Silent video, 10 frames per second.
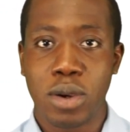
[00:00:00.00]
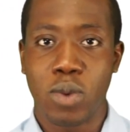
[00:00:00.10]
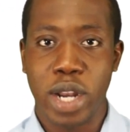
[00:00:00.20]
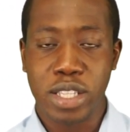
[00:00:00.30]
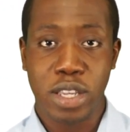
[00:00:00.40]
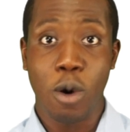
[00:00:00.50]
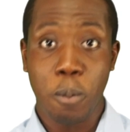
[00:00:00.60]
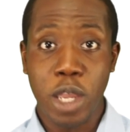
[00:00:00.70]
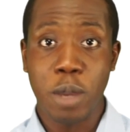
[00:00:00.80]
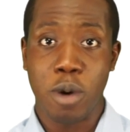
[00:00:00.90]
when I tell
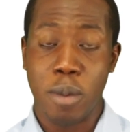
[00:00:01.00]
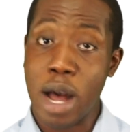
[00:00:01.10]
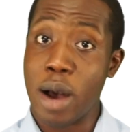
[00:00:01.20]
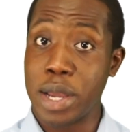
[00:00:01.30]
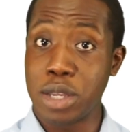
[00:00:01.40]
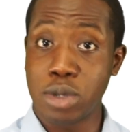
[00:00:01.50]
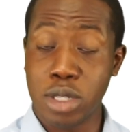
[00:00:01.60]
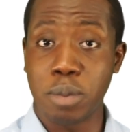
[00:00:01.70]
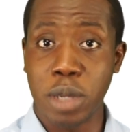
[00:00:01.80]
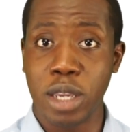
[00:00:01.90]
people about how I
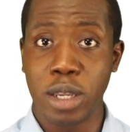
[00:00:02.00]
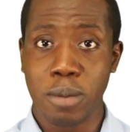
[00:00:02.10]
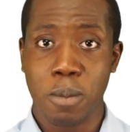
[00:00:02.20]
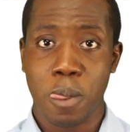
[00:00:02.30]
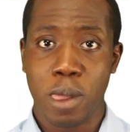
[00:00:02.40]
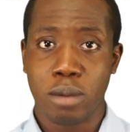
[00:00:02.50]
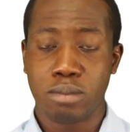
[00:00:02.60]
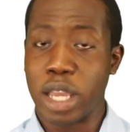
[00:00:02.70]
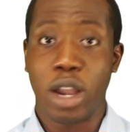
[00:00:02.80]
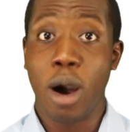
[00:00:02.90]
used to be,
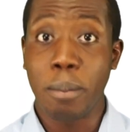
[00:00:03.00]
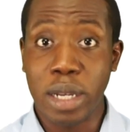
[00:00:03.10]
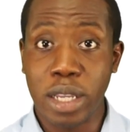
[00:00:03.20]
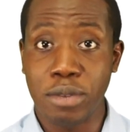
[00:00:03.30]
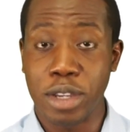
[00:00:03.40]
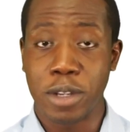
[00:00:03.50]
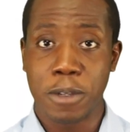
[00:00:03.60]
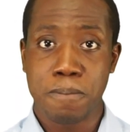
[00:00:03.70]
they can't believe it.